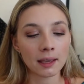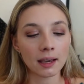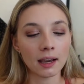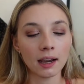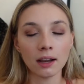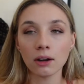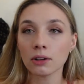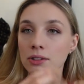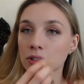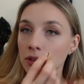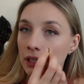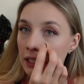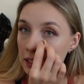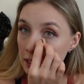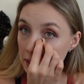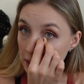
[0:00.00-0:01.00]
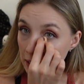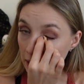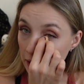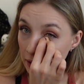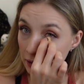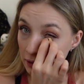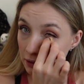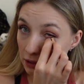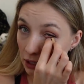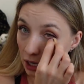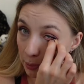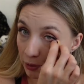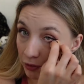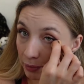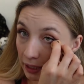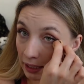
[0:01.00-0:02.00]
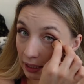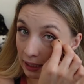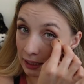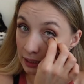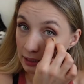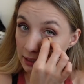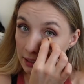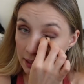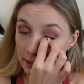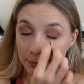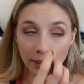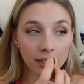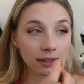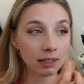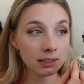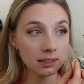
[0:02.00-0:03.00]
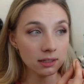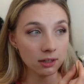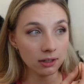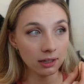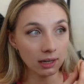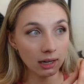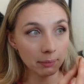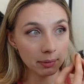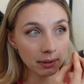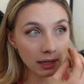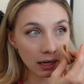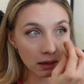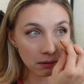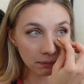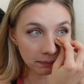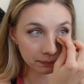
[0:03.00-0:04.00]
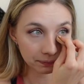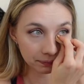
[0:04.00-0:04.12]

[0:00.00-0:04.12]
I also like to set top of my lids, but that's not gonna happen now,